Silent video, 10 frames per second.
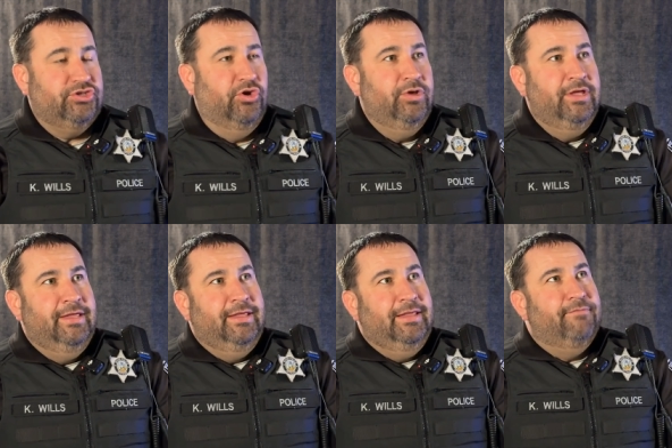So
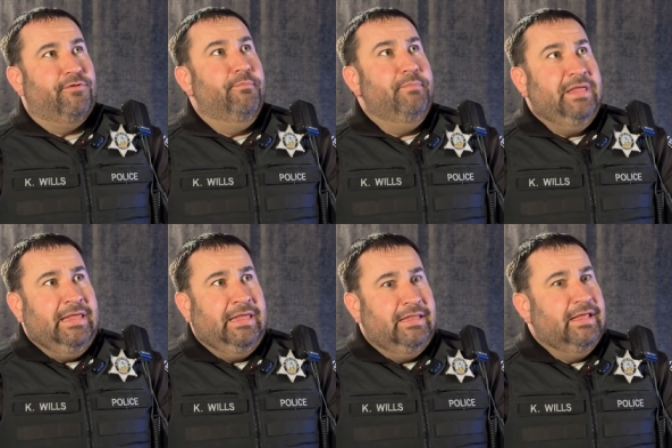for
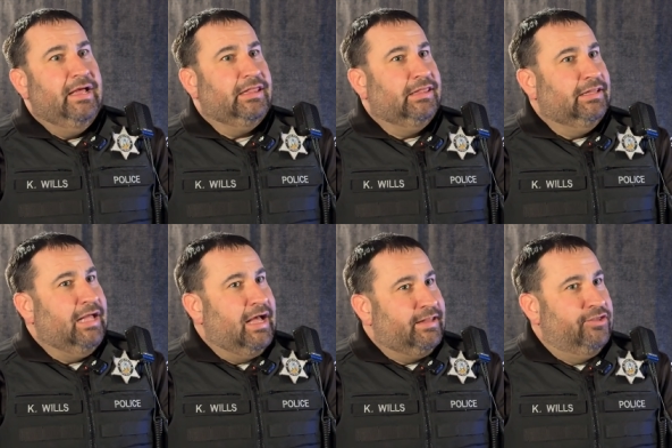me, a
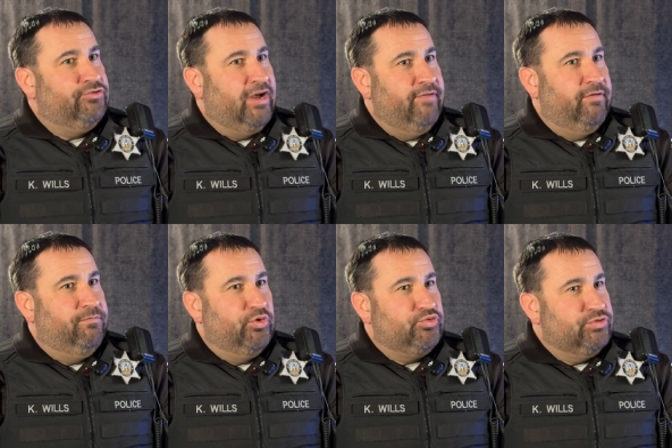lot of the driving
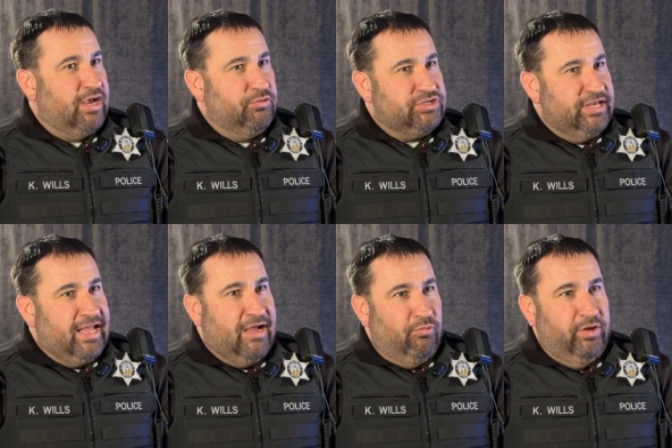force was I was
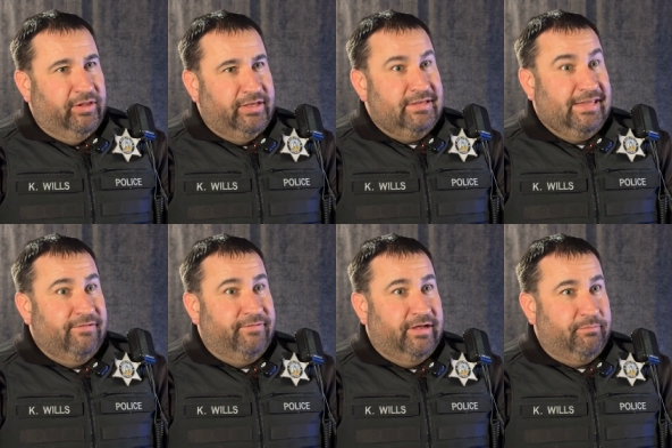not willing to
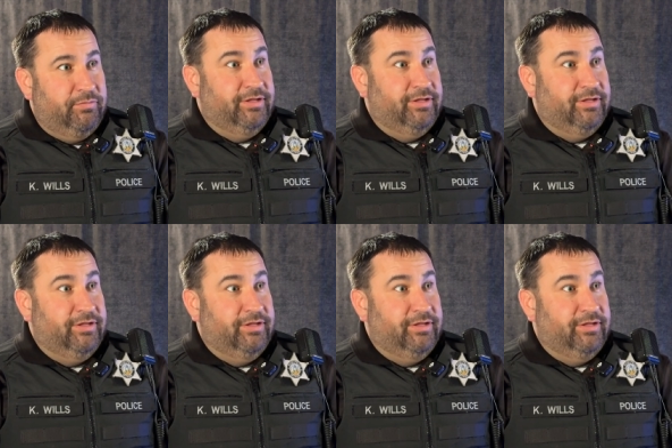give up